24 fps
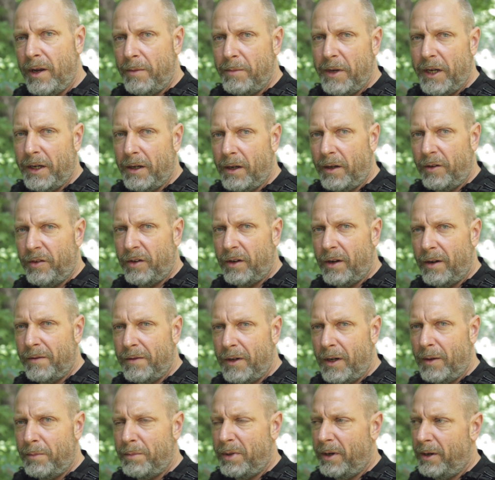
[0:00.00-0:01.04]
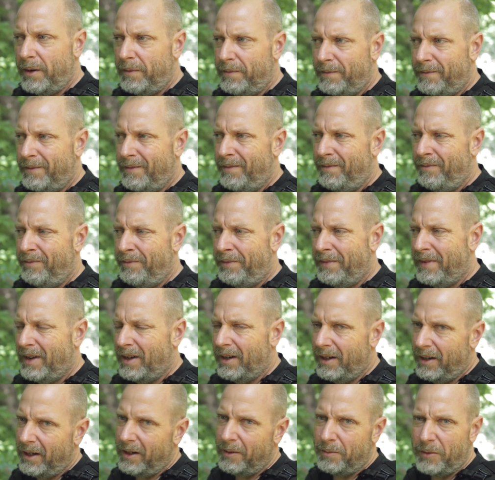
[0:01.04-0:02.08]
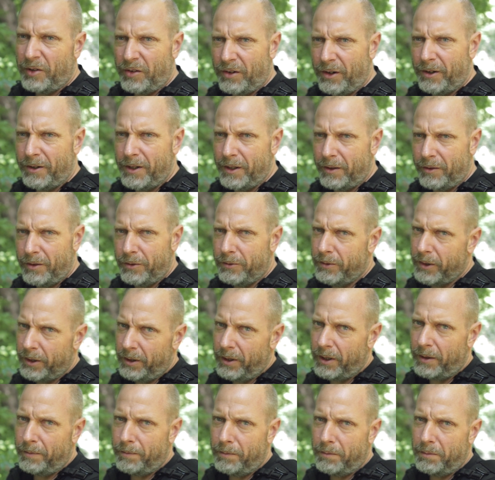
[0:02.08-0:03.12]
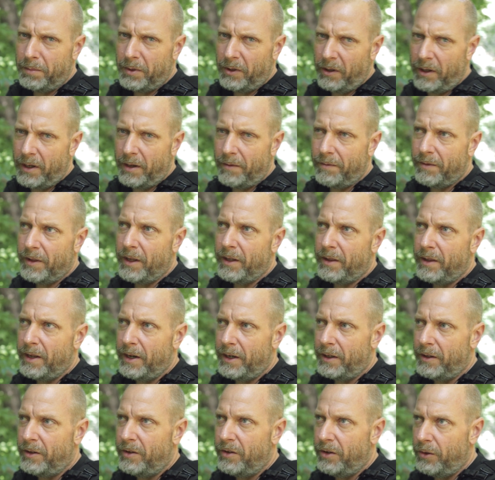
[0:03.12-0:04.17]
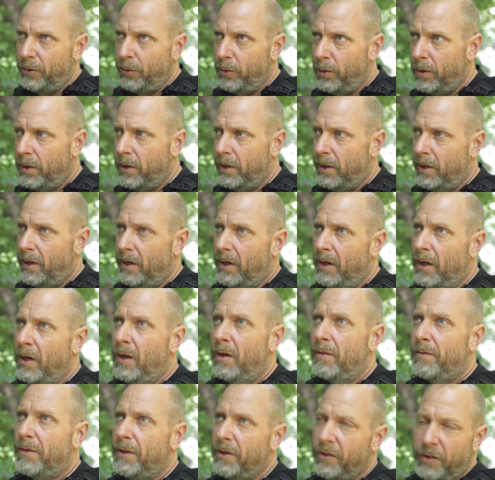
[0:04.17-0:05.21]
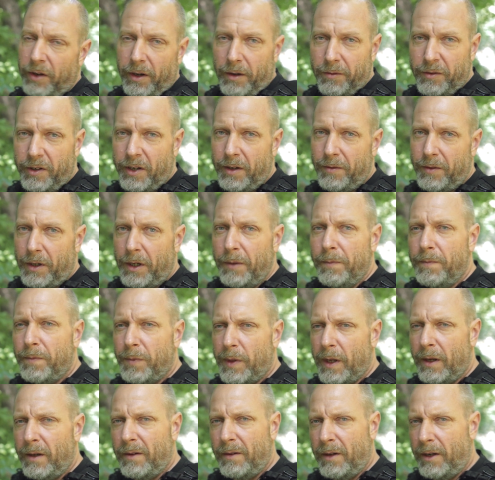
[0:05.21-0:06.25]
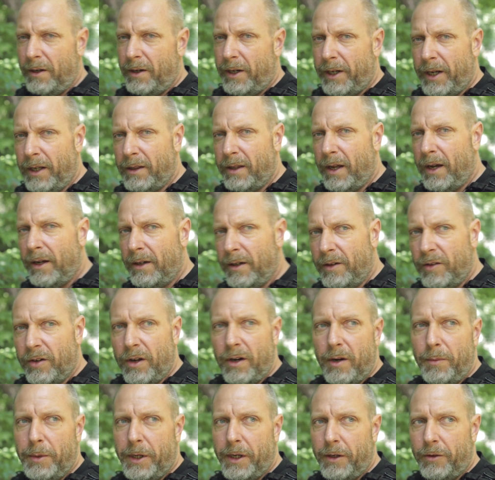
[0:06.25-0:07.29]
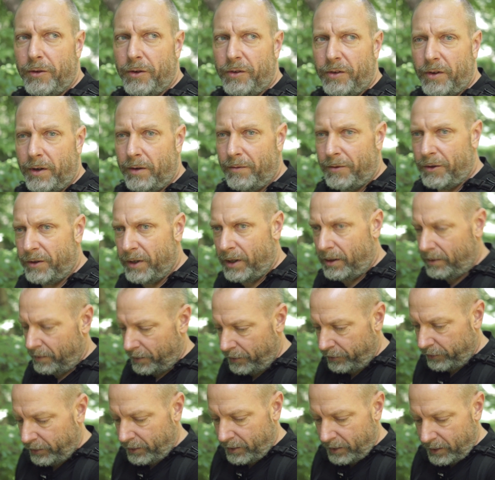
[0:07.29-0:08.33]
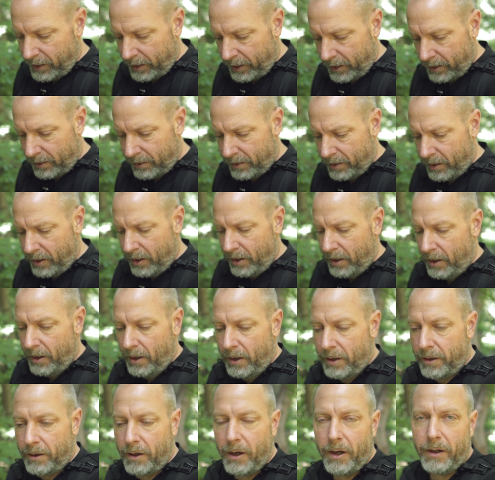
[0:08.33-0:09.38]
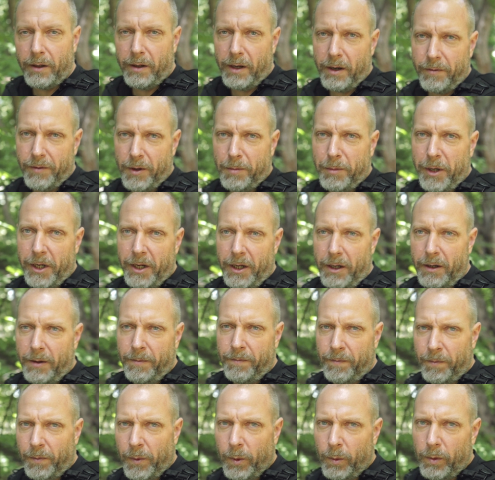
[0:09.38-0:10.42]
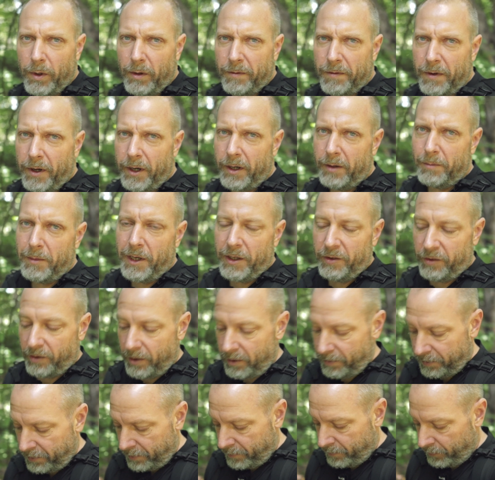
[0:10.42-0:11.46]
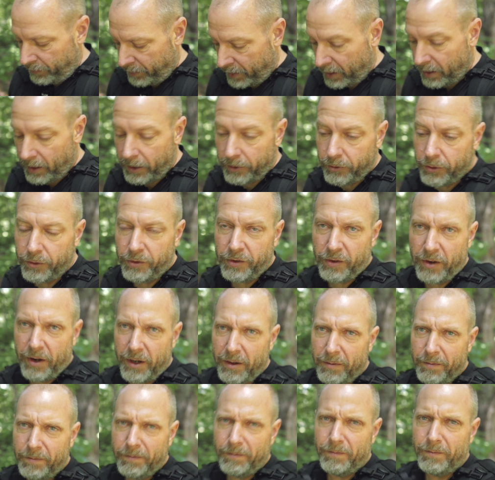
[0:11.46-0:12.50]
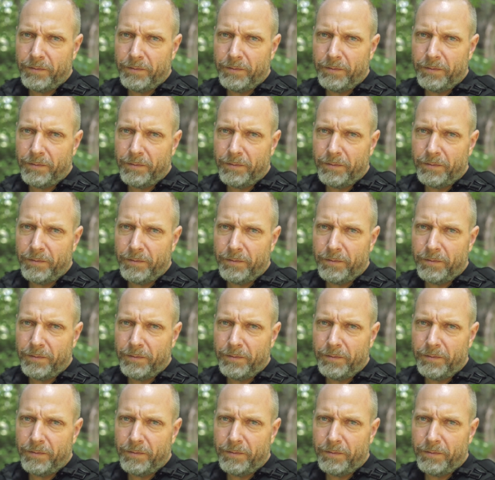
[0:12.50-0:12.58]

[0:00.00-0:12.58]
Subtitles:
they making stuff up? I'm starting to really believe that they do for the sake of TV. And I get that. It's got to be interesting for television, and not everybody will find my stuff interesting